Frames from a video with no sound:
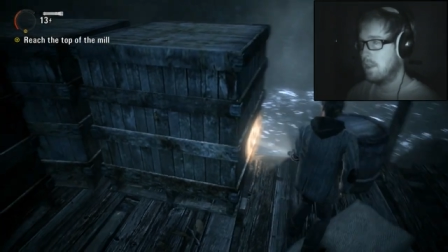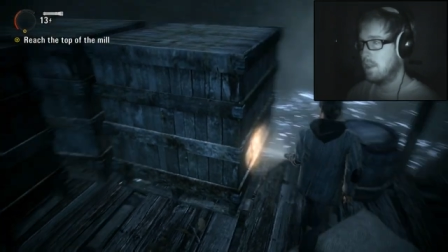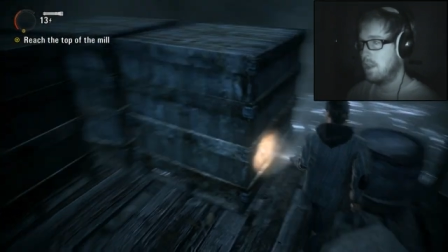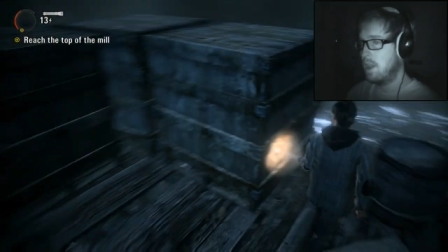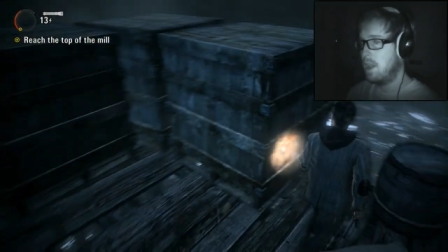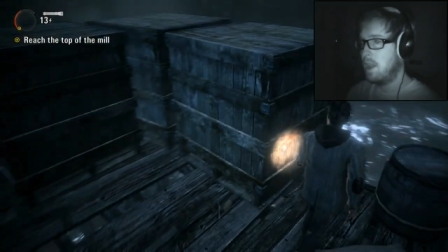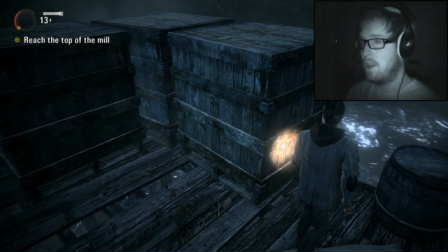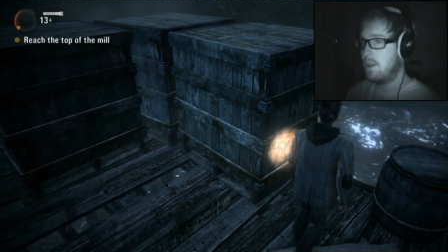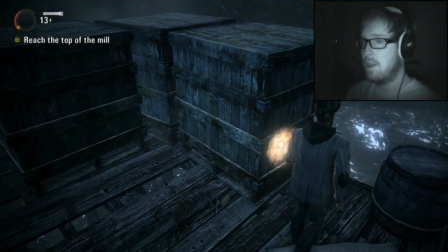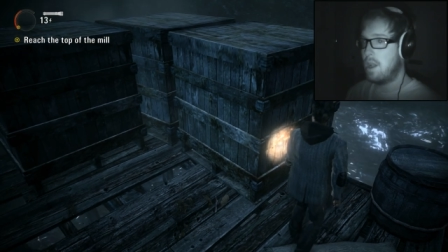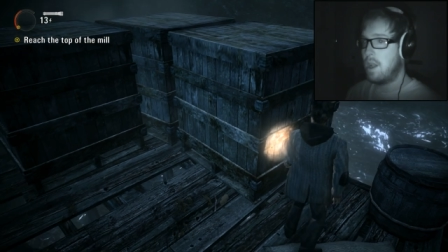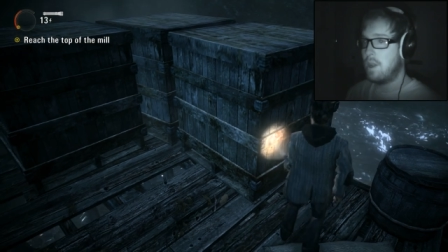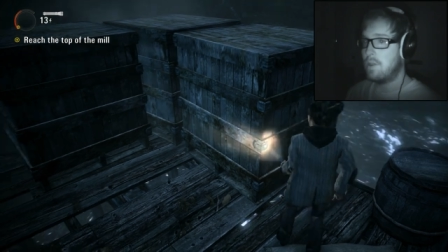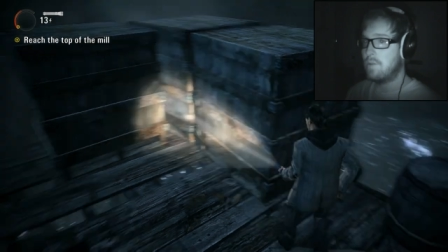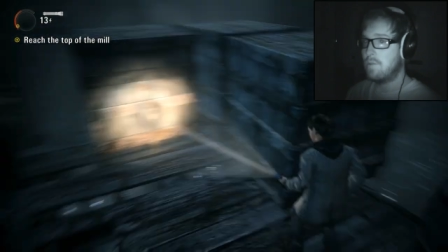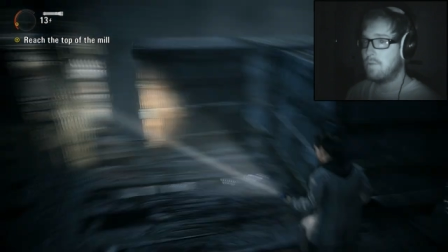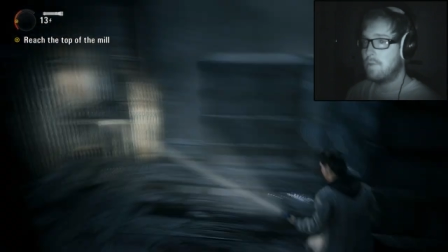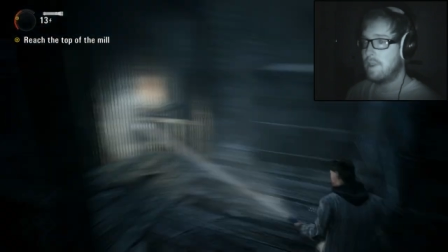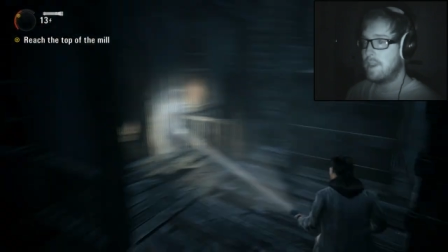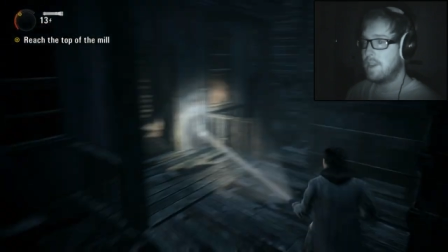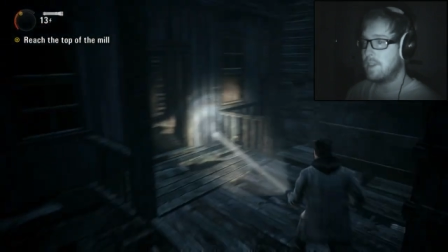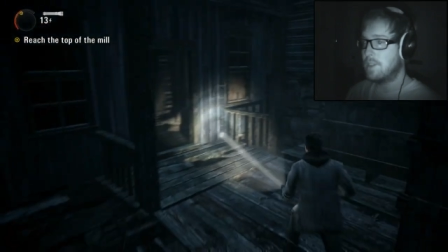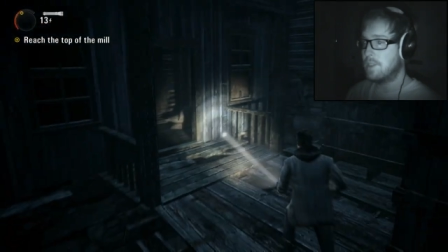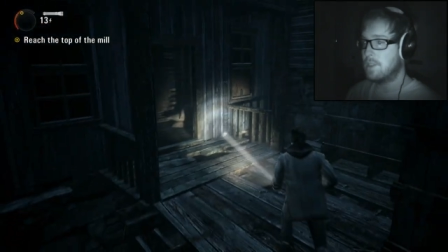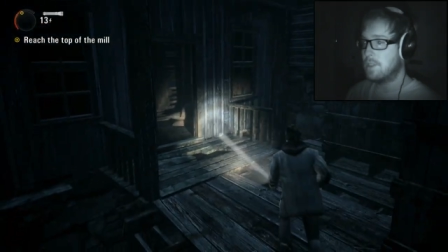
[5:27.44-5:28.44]
Oh,
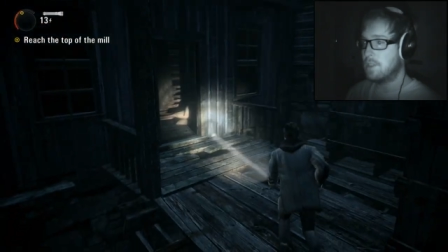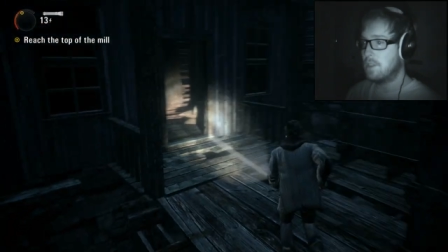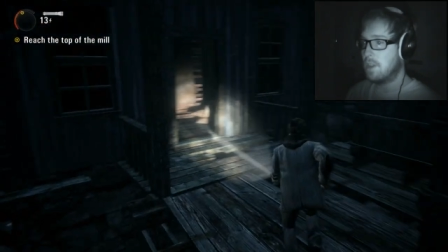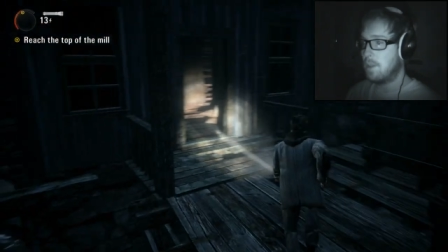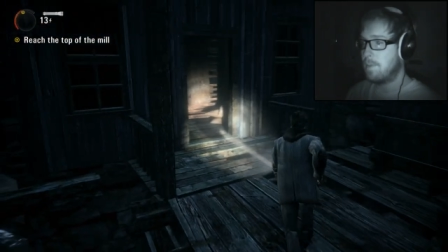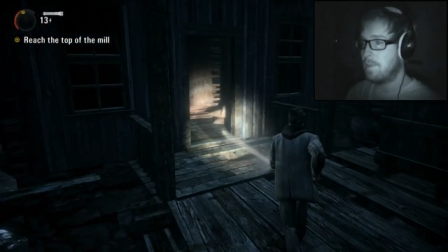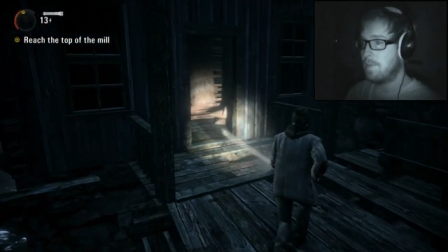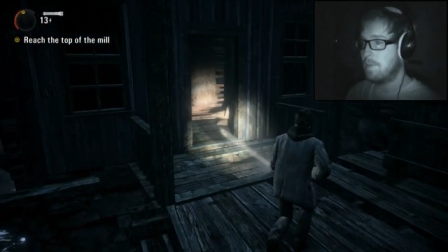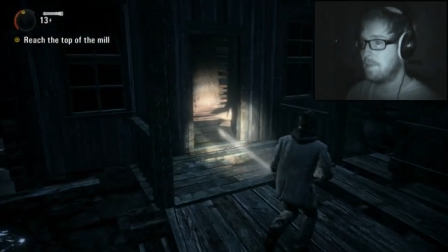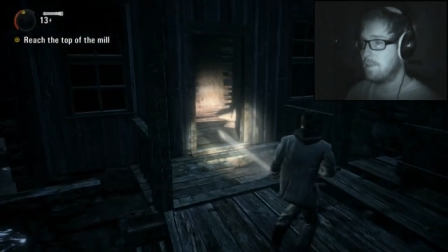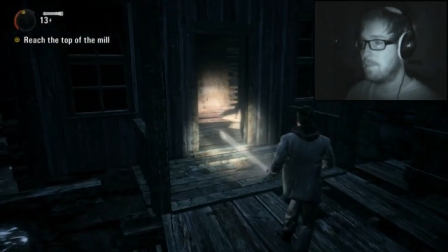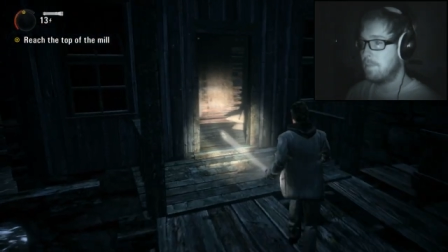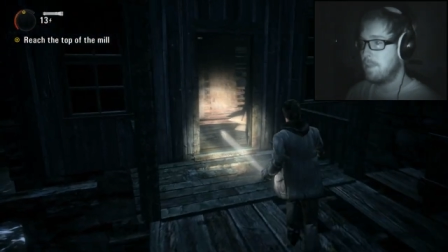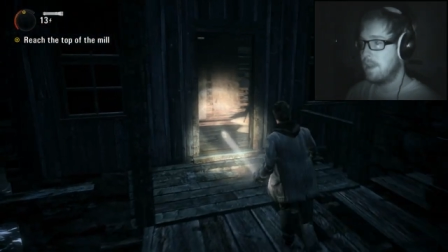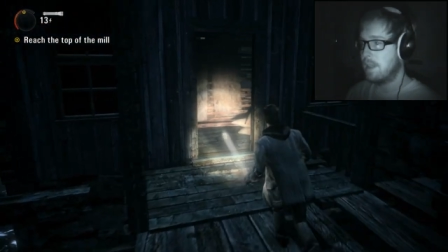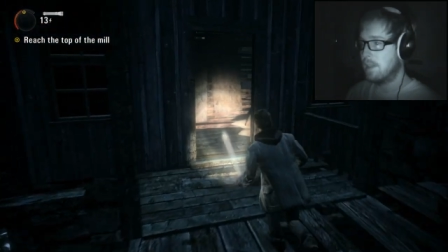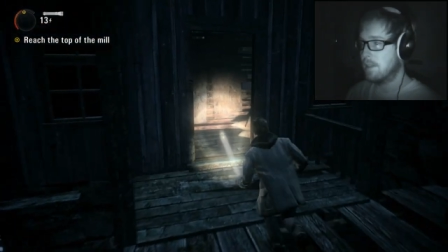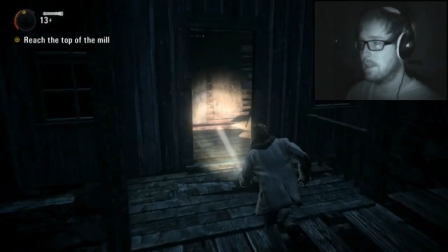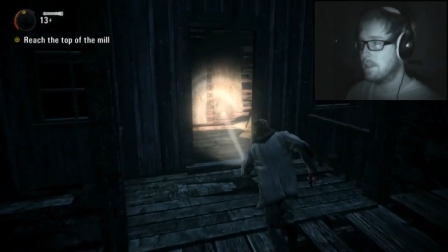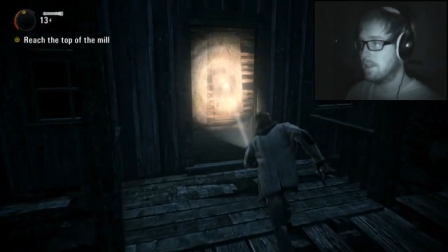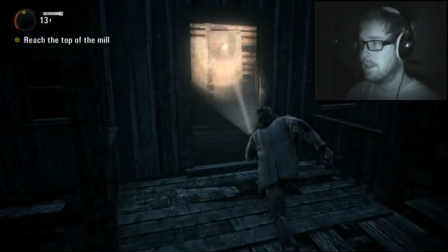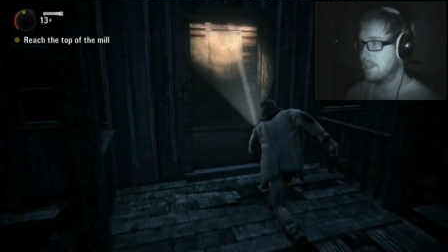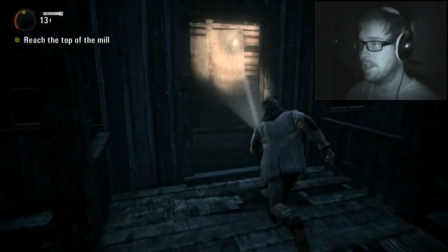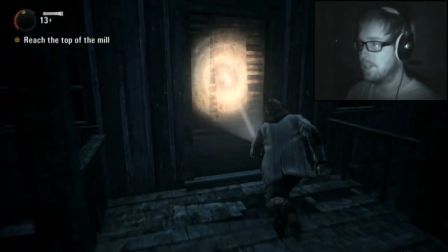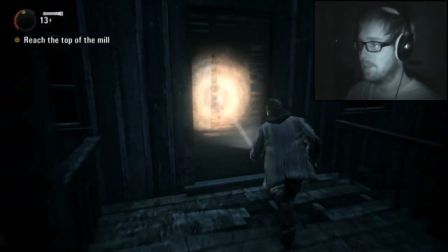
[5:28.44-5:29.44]
reach the top of the
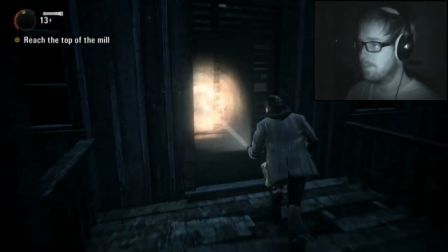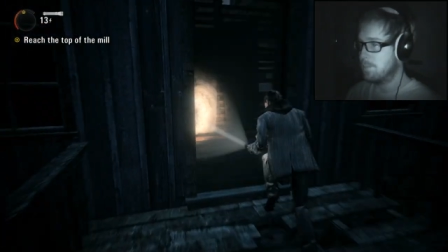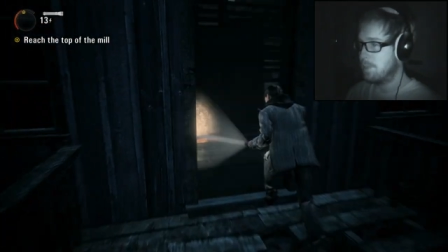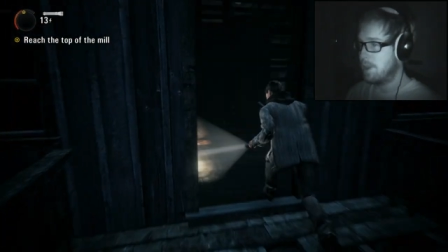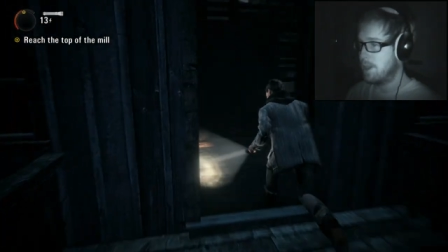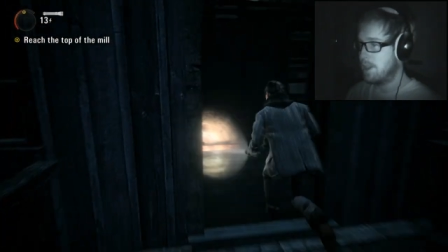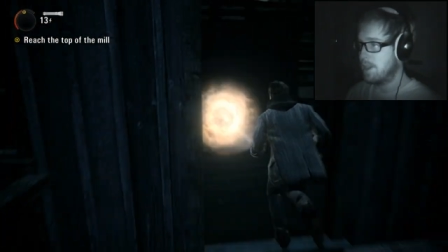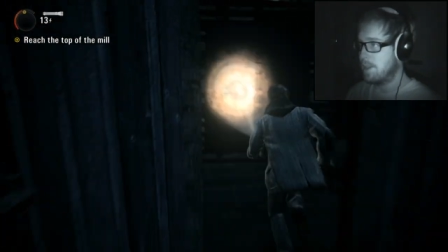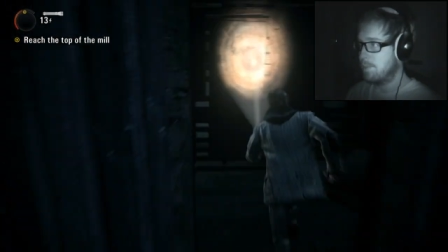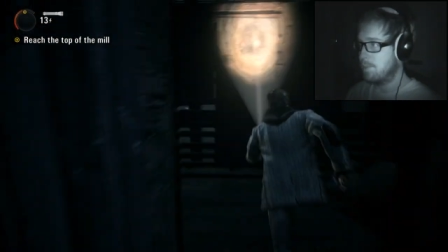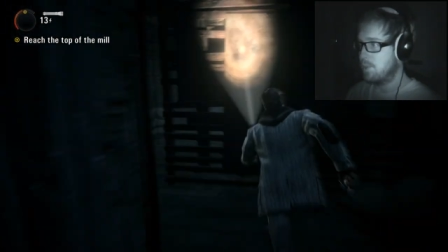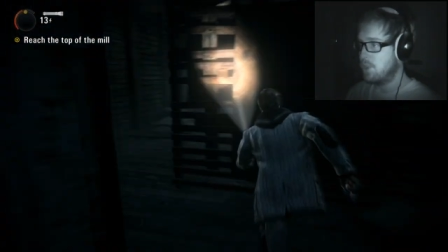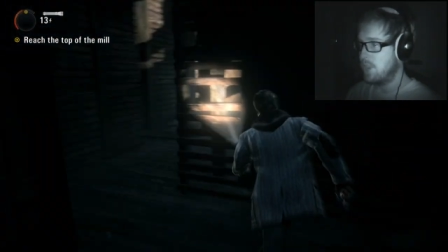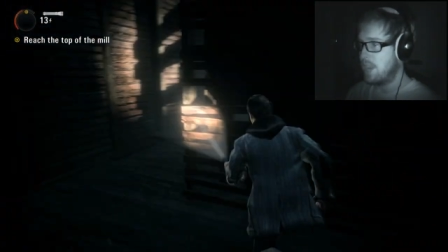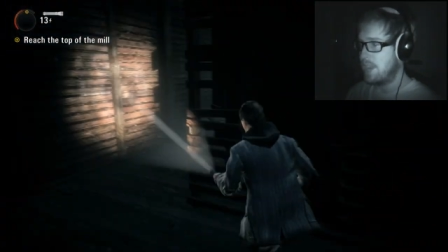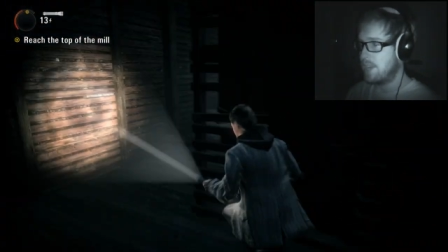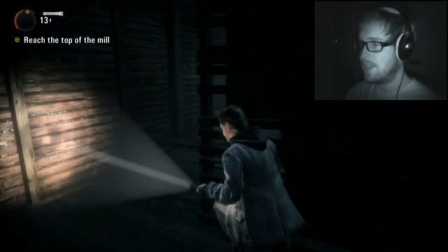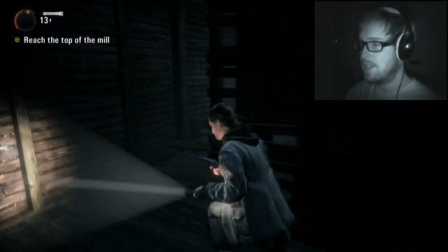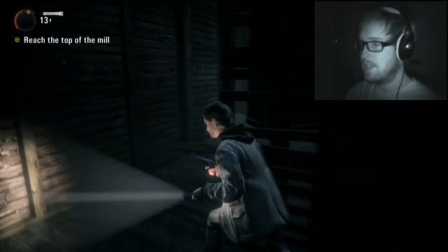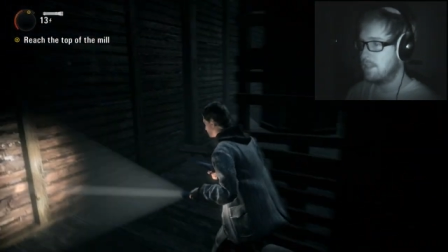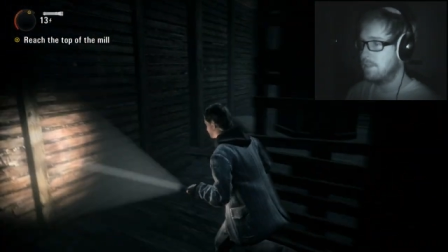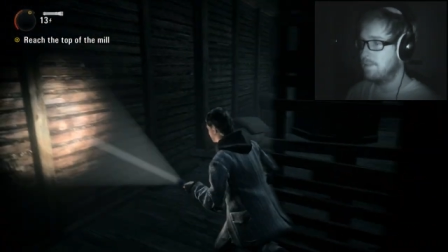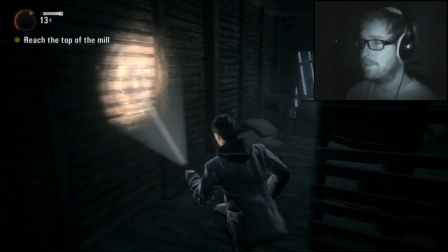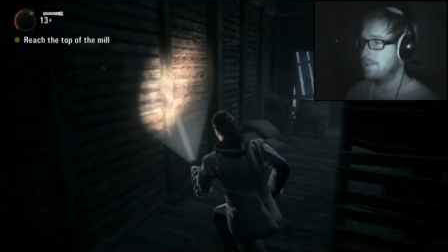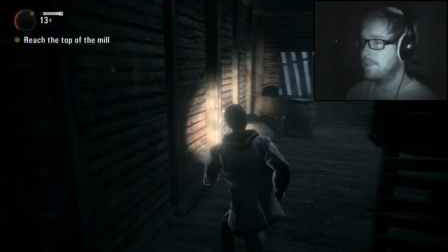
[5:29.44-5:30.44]
mill is my objective.